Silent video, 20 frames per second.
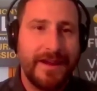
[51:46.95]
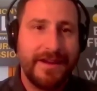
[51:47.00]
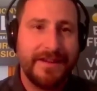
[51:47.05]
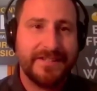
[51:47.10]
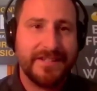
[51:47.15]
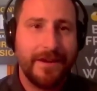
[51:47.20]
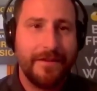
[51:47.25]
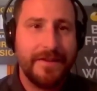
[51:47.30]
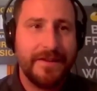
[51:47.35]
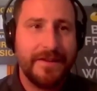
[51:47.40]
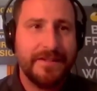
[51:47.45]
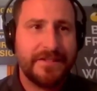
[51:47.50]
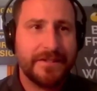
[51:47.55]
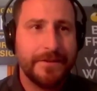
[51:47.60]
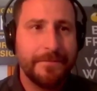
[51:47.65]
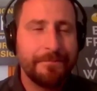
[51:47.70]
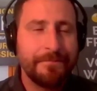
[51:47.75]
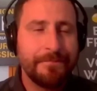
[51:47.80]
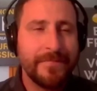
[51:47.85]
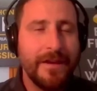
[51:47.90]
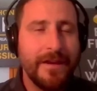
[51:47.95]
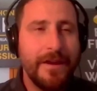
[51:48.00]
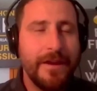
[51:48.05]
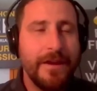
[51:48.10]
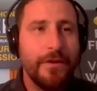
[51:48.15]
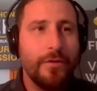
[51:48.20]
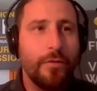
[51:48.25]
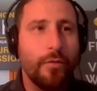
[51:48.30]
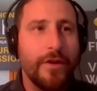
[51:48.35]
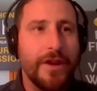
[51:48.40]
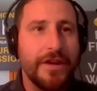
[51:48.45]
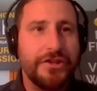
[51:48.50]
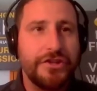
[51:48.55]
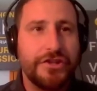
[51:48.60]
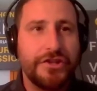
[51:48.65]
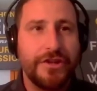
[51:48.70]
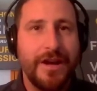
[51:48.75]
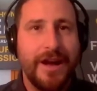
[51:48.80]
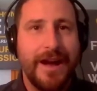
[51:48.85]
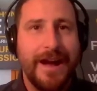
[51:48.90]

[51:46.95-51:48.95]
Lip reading: case on this, which